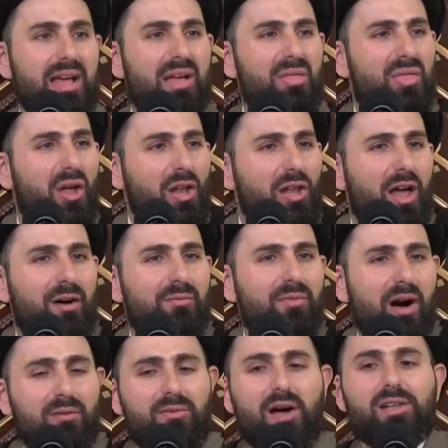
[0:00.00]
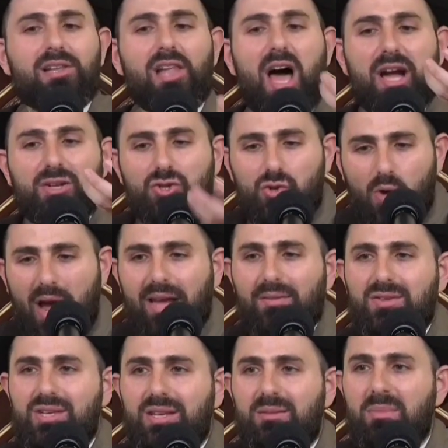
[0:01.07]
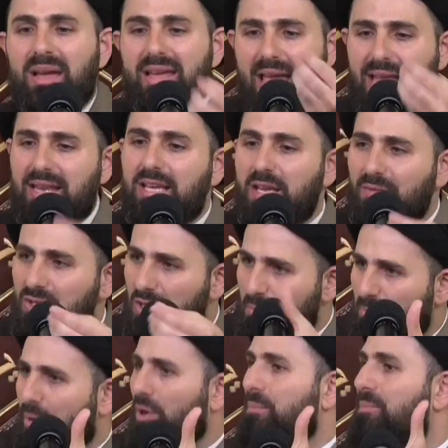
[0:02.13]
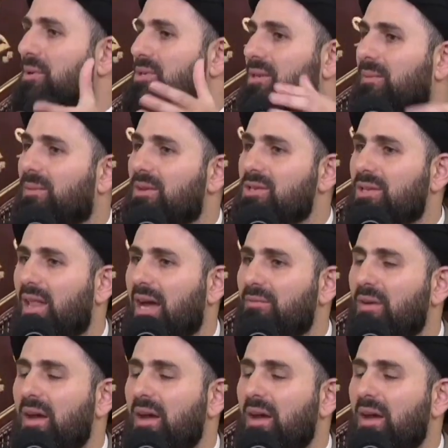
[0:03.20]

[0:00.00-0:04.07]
the love of Allah drives him and gives him purpose in this life.